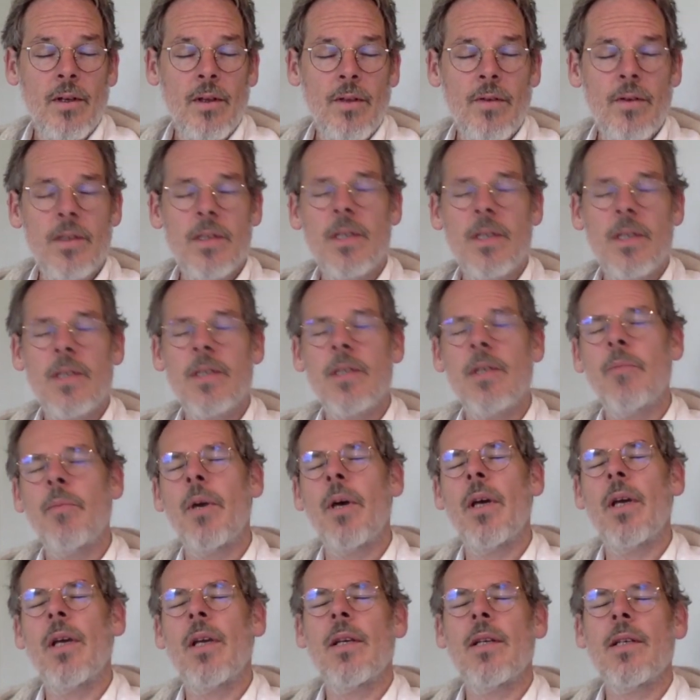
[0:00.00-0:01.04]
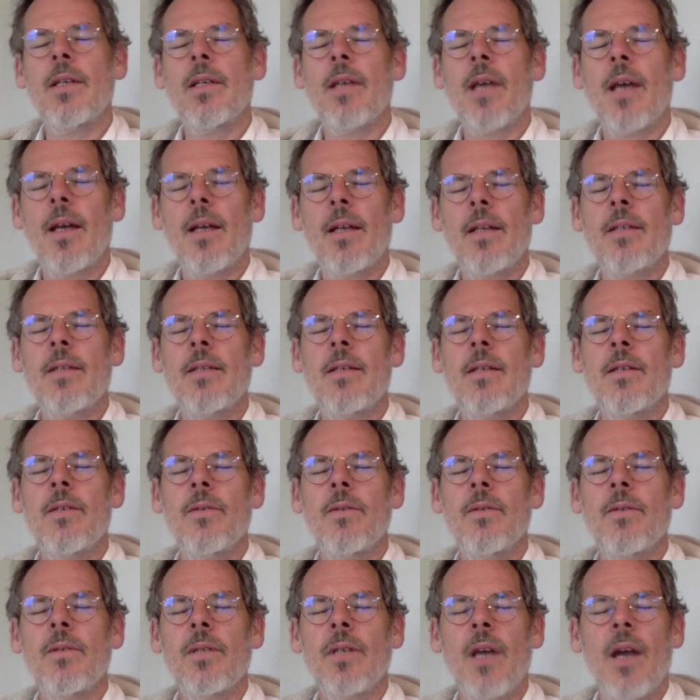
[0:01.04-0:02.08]
Thrust as he might his hands into
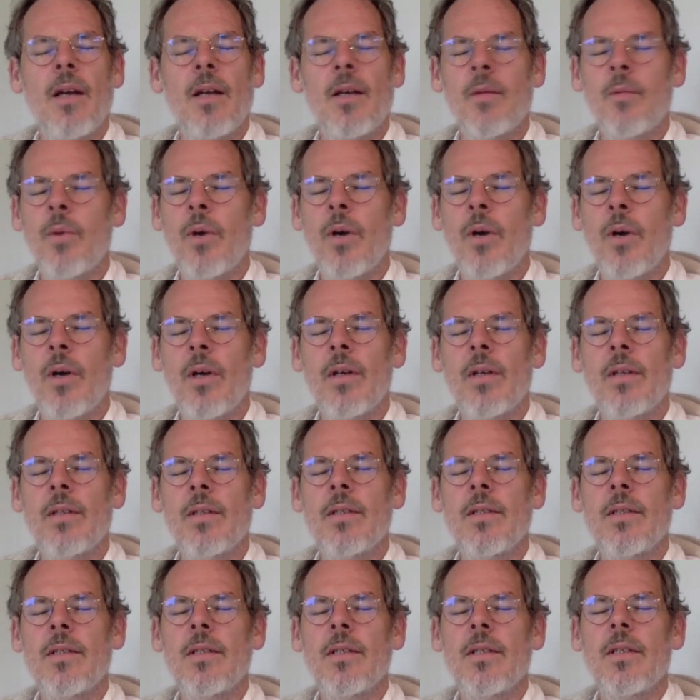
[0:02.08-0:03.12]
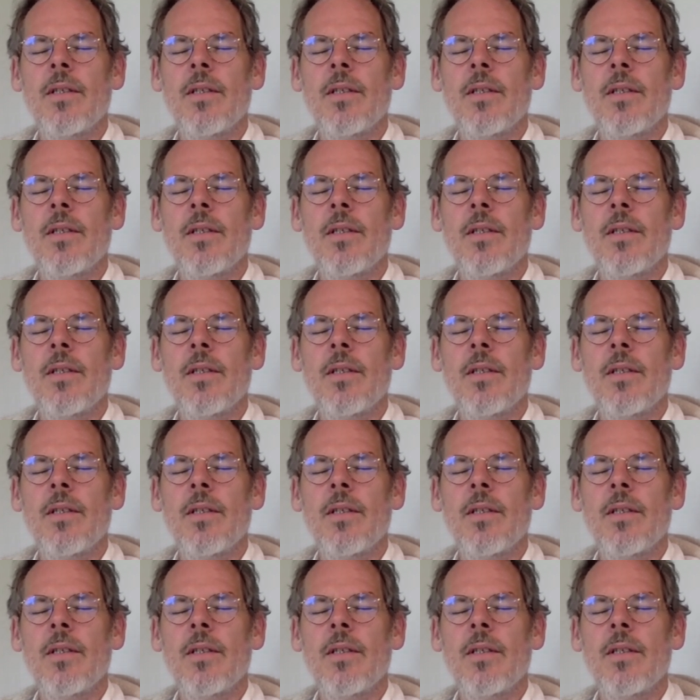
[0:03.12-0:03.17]
his cardigan pockets.